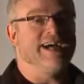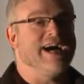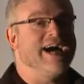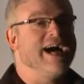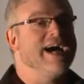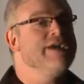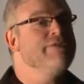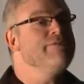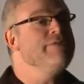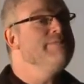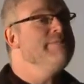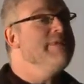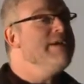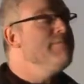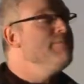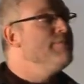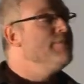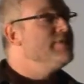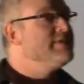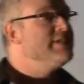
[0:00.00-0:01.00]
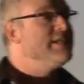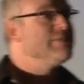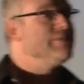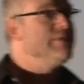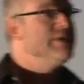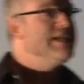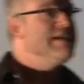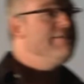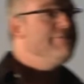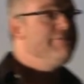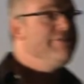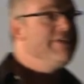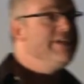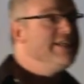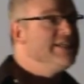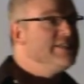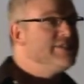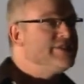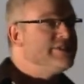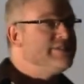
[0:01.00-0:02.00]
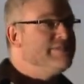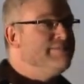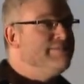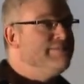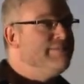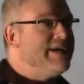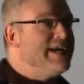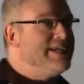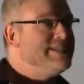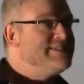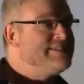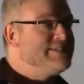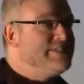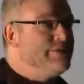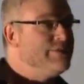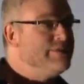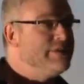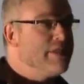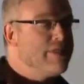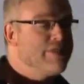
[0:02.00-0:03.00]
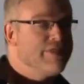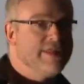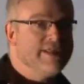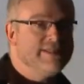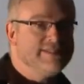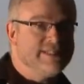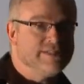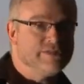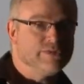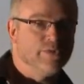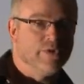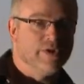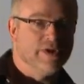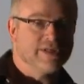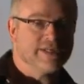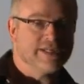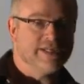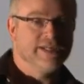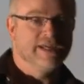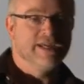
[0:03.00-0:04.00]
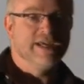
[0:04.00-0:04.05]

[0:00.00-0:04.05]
I remember that when I finished my student thesis work,